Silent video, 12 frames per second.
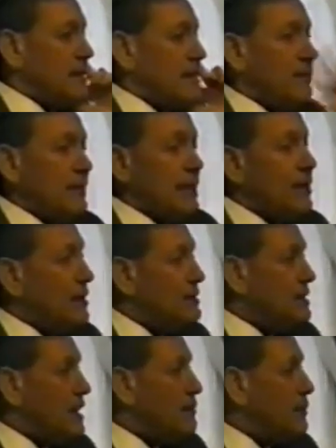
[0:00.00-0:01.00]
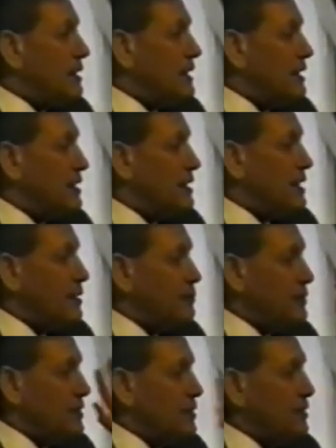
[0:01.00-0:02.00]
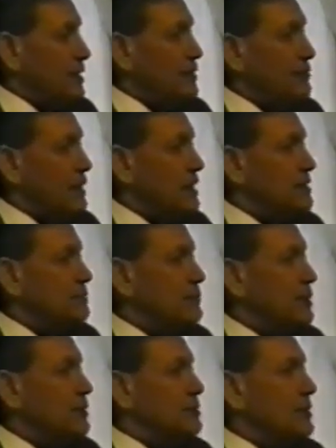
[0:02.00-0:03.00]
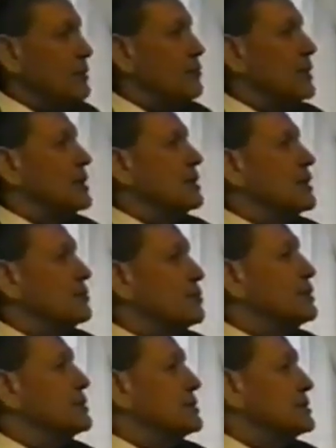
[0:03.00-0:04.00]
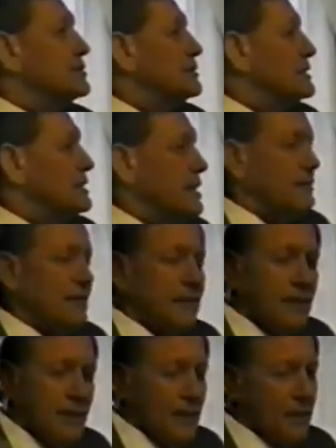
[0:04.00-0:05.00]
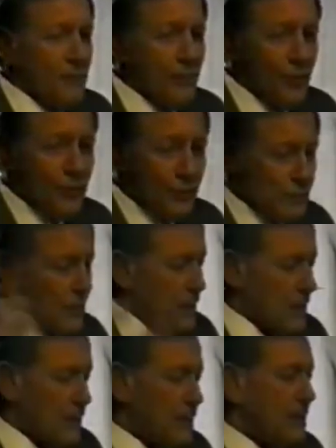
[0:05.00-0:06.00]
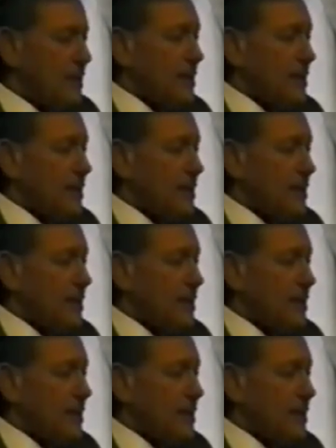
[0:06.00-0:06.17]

everything I say, Peter, you can absolutely trust, because I'm one of those persons of integrity, and Bruce will tell you,